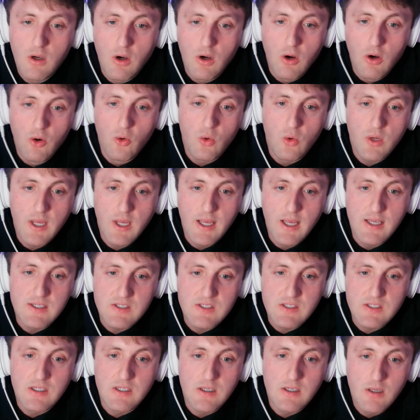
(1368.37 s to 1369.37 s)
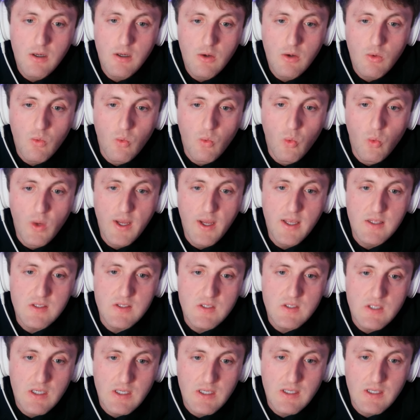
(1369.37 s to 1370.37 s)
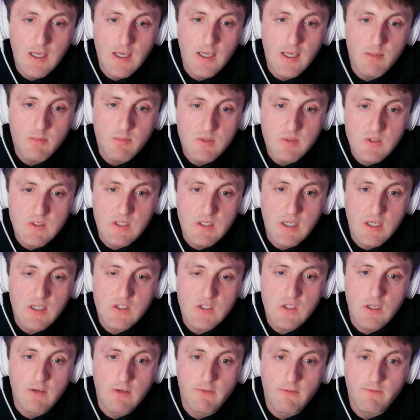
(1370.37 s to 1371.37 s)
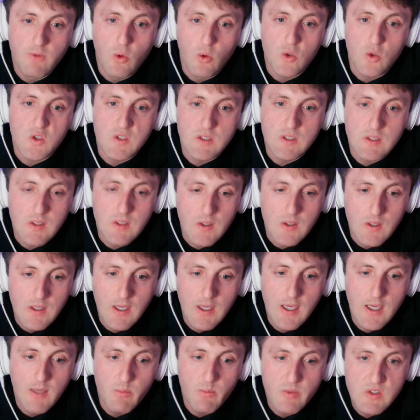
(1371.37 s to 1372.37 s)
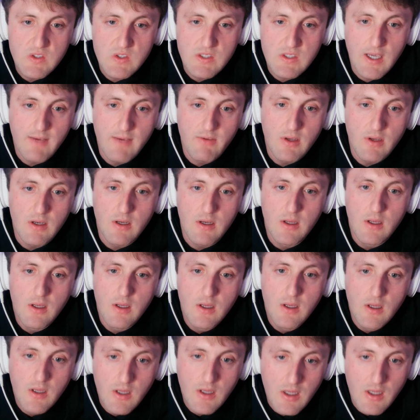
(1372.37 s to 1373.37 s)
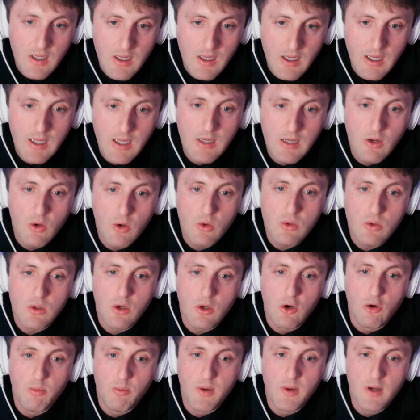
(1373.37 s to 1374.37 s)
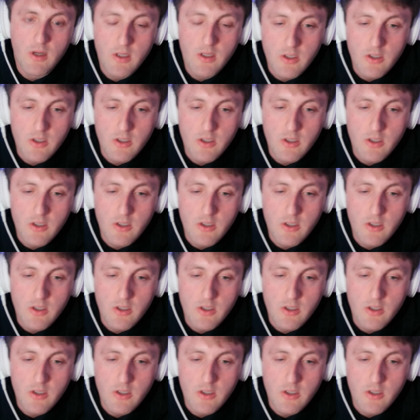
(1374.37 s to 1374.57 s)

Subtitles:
OKC wins Game 6 and forces a Game 7 in Oklahoma.